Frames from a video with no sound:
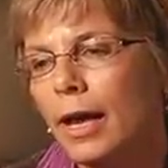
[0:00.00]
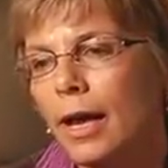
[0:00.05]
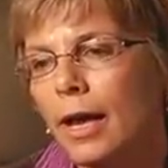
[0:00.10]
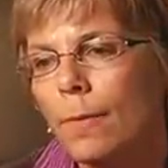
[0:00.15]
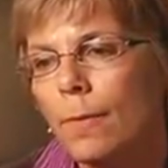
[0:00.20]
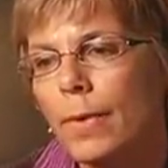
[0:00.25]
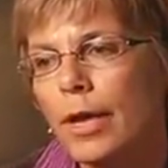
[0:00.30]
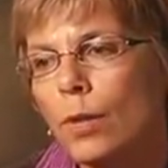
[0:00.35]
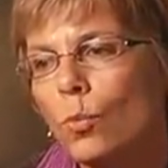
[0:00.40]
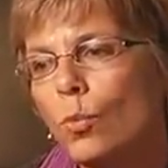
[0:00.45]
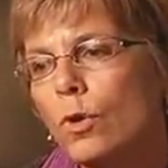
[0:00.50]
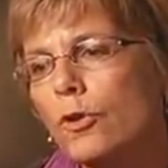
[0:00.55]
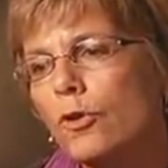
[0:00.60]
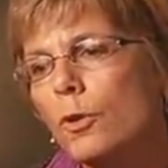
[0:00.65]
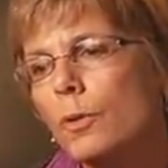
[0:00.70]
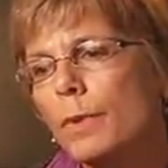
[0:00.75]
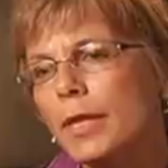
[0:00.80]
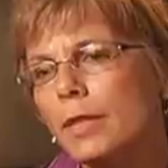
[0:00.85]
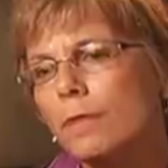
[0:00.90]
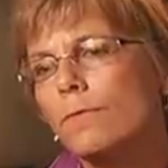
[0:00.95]
And
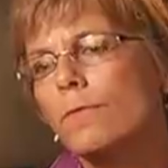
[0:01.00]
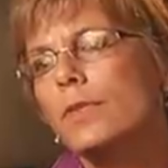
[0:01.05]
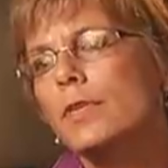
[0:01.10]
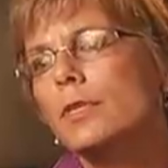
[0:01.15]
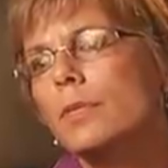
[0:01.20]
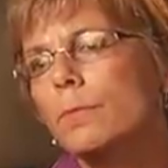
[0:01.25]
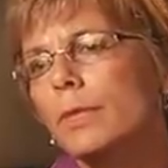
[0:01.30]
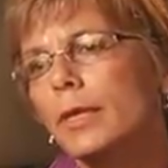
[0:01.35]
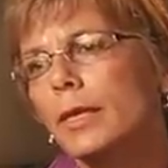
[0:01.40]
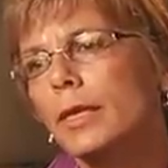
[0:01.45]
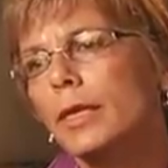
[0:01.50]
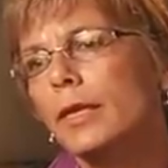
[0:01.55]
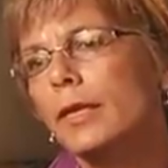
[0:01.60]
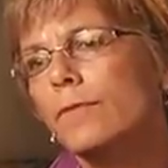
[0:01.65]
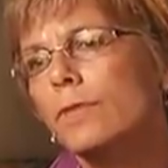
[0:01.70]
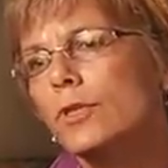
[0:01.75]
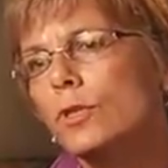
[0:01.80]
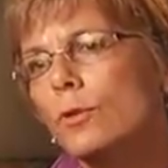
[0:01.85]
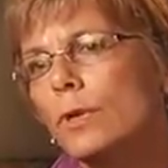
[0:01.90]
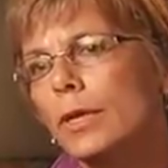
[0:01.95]
wondering about the feasibility
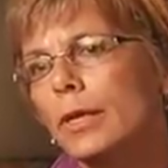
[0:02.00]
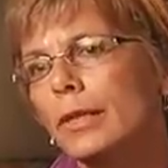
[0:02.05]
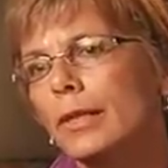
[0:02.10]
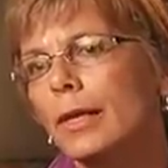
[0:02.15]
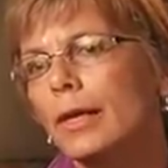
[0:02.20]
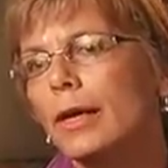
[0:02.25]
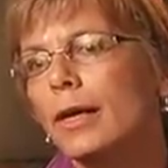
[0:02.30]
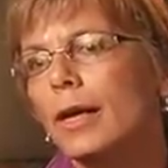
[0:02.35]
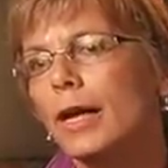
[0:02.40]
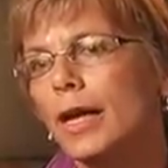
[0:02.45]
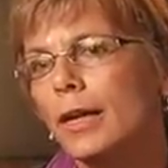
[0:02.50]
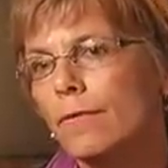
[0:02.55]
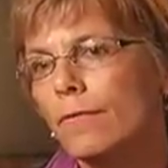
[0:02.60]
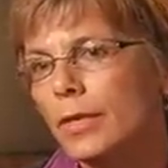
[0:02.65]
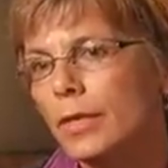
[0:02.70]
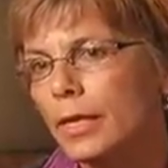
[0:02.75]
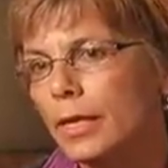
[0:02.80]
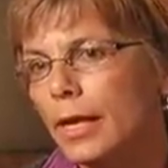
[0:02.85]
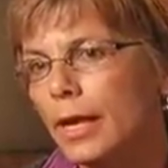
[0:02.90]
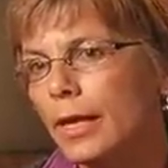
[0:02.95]
of doing a kind of
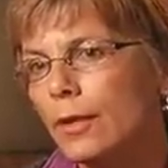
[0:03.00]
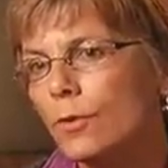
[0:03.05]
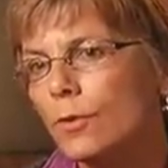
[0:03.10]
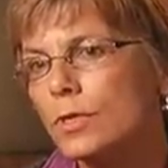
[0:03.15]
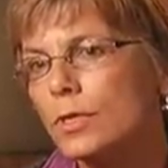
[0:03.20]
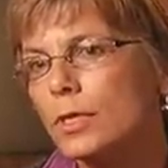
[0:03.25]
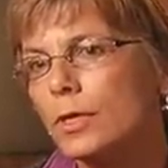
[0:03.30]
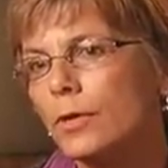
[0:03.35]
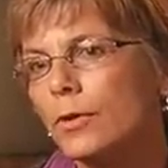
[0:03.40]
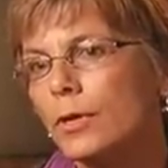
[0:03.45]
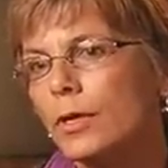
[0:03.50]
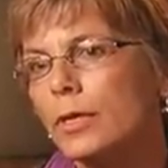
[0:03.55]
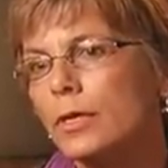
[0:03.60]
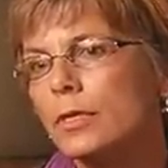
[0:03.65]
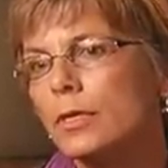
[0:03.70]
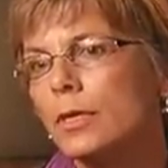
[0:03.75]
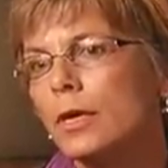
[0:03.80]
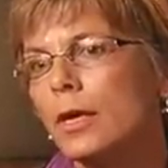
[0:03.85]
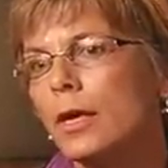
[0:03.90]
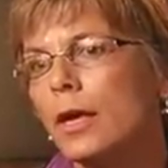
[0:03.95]
indicator
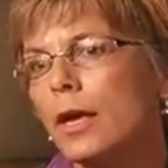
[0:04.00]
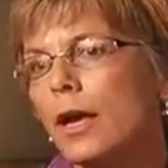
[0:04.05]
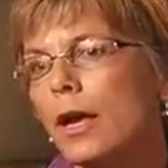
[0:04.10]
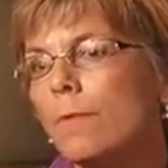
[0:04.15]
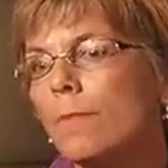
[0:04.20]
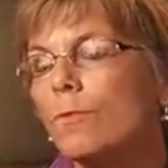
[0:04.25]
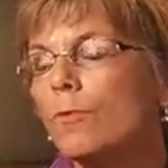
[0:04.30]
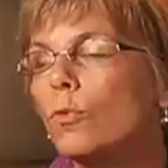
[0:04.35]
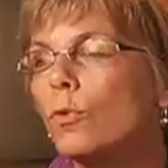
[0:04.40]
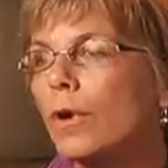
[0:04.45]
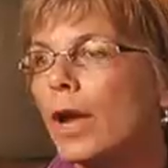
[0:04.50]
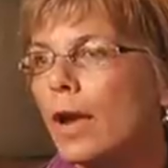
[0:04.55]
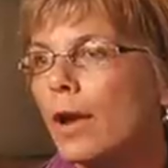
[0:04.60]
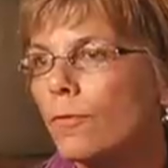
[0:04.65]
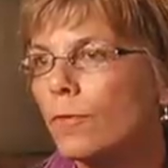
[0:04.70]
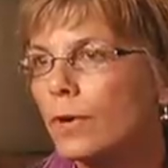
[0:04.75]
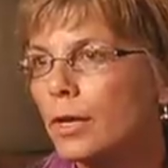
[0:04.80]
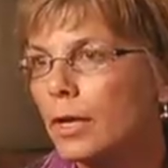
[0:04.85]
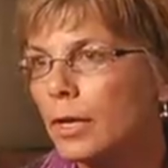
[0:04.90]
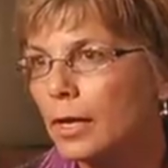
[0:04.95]
series for
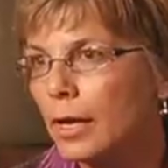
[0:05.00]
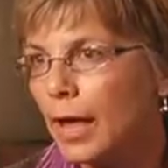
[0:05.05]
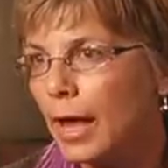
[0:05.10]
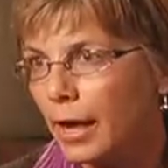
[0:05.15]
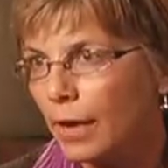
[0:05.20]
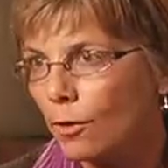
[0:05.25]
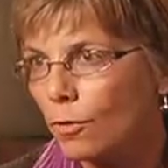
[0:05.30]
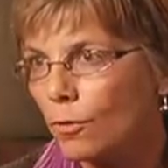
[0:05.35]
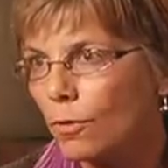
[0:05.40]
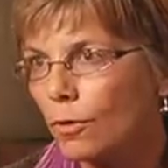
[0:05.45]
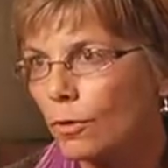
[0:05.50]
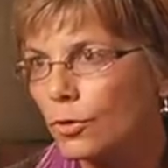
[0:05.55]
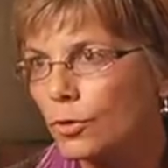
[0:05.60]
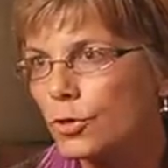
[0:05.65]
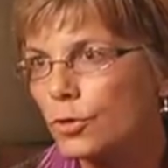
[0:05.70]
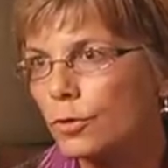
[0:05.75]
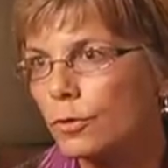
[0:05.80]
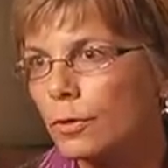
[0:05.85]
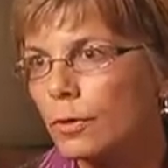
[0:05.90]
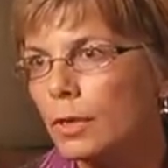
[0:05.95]
African
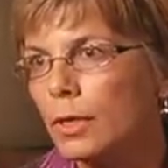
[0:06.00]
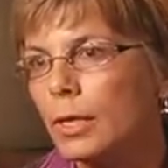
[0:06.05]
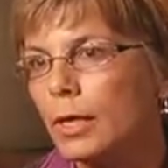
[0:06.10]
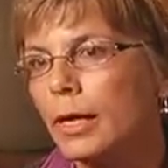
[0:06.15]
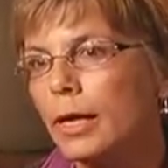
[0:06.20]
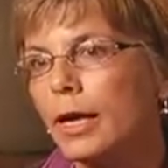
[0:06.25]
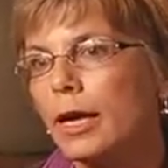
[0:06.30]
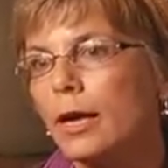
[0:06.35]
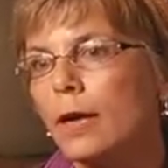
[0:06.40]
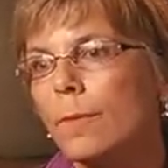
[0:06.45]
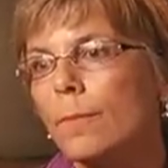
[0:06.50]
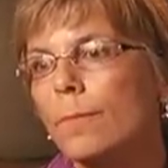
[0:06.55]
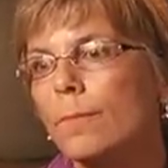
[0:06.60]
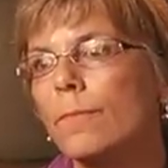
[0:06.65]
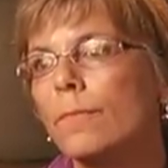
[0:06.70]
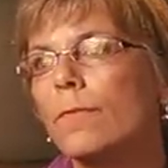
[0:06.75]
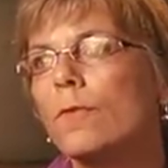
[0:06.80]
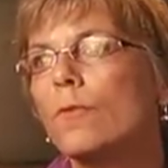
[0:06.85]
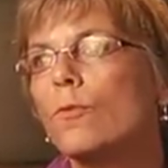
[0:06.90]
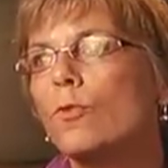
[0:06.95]
agriculture.
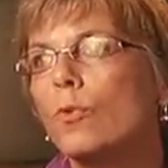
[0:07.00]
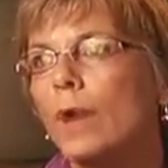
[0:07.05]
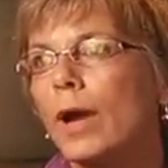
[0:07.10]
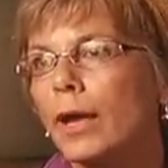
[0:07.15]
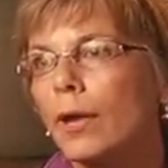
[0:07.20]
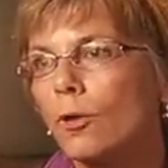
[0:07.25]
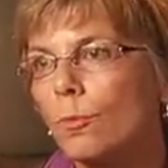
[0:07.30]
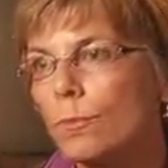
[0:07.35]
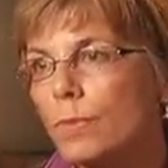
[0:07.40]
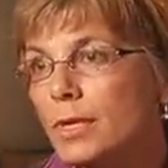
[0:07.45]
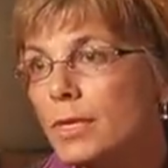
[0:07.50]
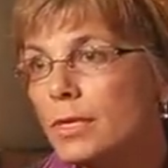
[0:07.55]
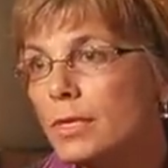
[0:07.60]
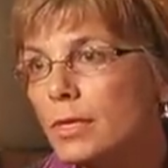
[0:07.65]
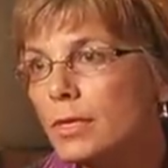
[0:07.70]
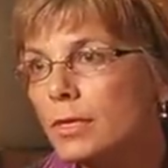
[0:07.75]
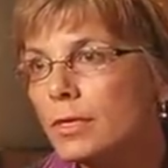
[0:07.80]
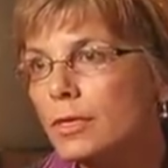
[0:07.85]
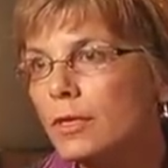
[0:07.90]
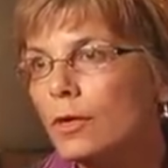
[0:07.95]
For
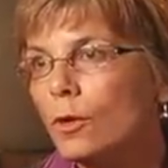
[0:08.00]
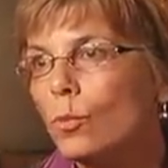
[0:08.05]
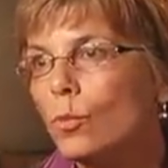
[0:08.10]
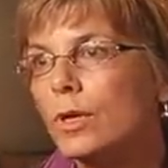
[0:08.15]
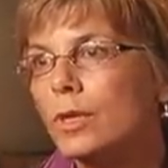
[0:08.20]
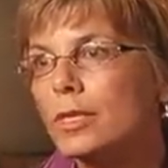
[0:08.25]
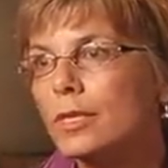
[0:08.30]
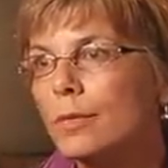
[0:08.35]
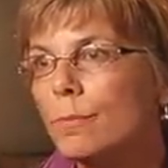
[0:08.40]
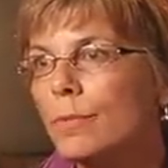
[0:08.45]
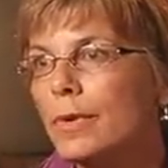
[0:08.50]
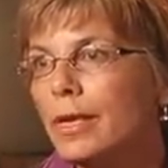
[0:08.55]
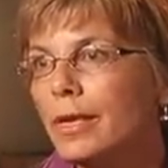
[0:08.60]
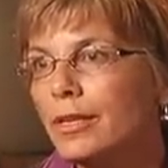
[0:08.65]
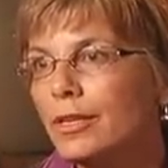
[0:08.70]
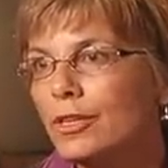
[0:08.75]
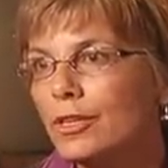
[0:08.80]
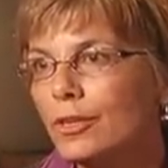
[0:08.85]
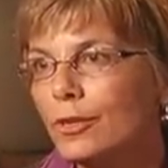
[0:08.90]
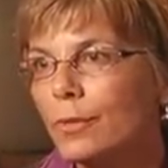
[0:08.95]
agribusiness, you know, what does it
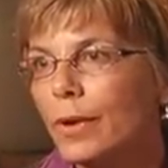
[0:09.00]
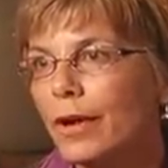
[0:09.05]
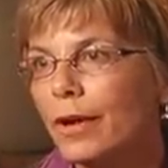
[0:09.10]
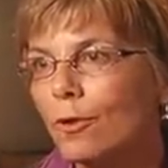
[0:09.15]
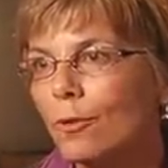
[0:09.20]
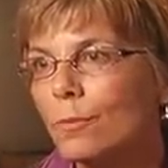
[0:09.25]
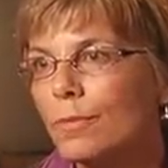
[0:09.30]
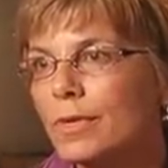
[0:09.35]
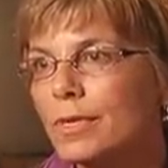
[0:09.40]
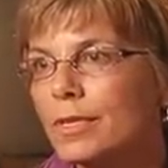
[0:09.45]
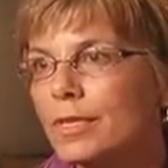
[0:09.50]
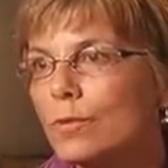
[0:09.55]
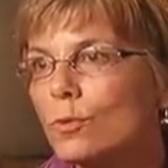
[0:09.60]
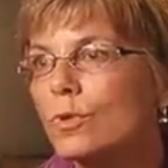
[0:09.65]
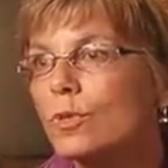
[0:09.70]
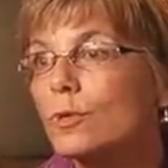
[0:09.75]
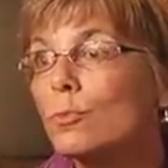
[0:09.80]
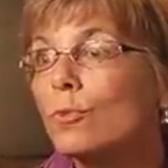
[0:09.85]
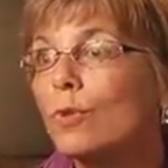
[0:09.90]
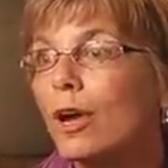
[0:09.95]
mean to do agribusiness?
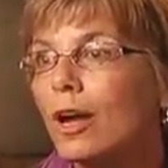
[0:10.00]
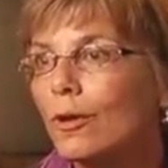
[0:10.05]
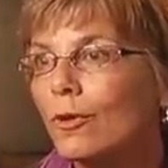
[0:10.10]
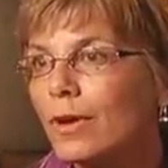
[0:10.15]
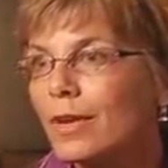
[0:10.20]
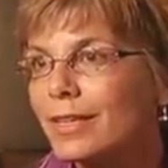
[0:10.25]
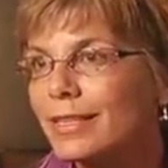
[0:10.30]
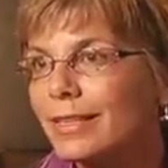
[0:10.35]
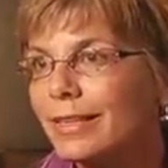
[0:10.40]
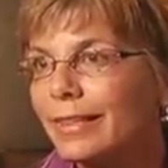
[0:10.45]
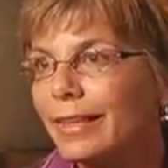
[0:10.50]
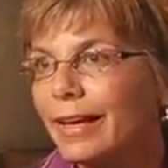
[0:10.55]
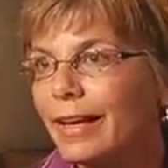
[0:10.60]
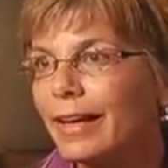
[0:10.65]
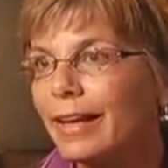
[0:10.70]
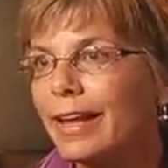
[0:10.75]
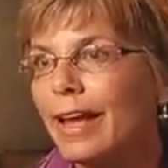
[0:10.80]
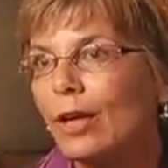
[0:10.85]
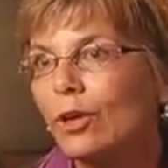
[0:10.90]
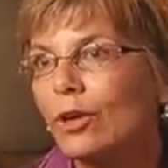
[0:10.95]
What's progress in
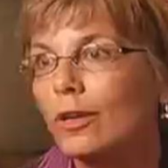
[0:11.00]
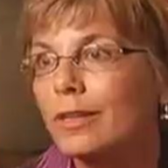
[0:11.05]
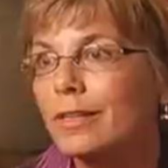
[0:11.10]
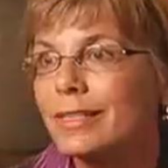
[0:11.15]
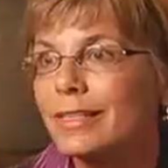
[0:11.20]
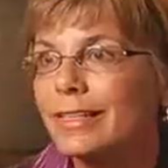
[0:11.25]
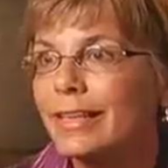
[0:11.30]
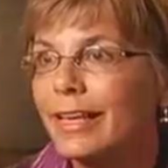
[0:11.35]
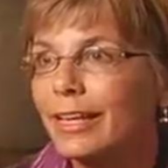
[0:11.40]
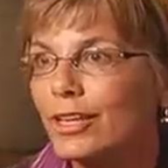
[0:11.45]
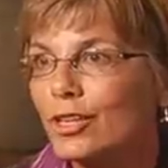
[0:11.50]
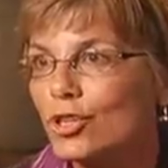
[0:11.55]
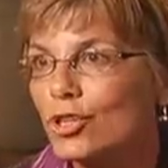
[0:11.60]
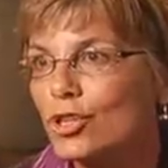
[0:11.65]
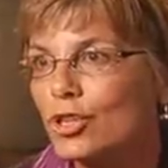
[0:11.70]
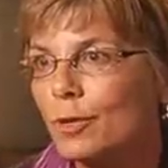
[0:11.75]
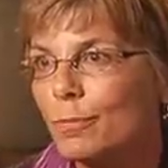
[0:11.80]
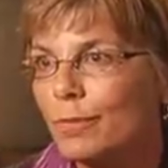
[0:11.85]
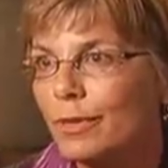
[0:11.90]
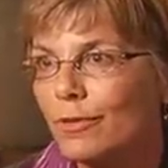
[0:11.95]
that? How long does it take to
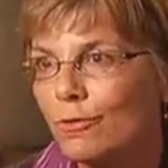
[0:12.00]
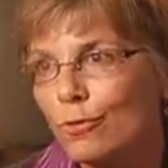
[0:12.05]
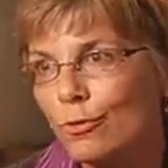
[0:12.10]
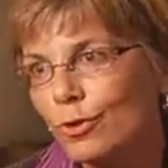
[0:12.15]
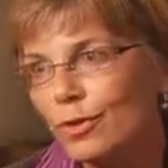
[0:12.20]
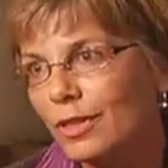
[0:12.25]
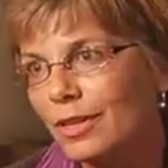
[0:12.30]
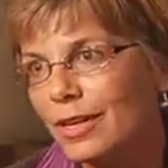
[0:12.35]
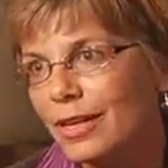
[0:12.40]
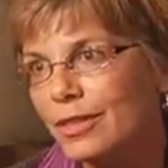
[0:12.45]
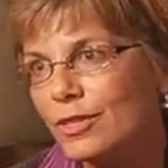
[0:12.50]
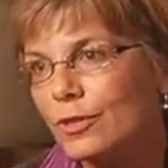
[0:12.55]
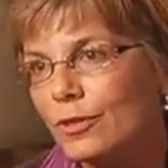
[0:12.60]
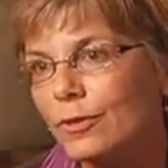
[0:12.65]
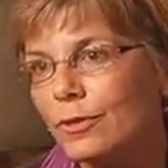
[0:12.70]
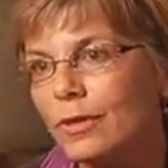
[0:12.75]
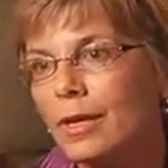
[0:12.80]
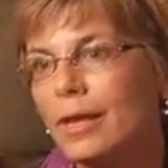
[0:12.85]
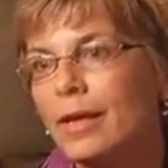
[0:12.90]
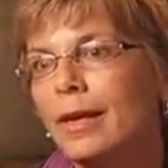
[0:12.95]
ship in
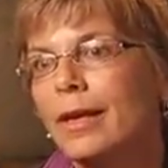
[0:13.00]
fertilizer?